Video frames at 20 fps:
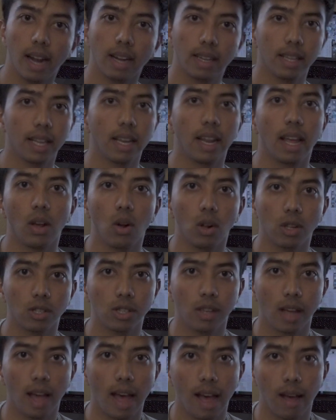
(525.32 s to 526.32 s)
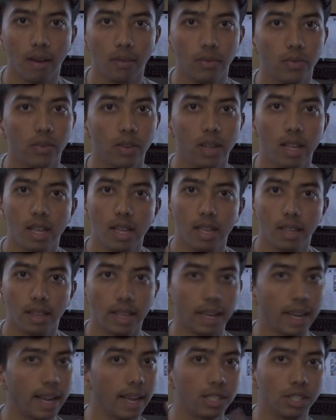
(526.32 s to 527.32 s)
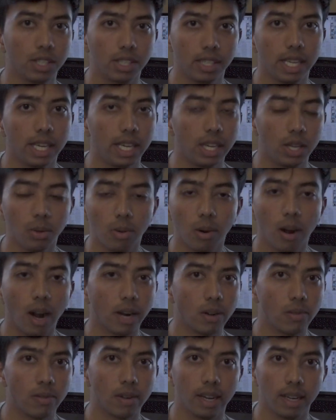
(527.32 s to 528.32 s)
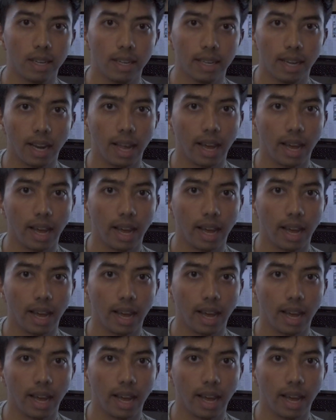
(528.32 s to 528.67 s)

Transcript: and then I also have the HT200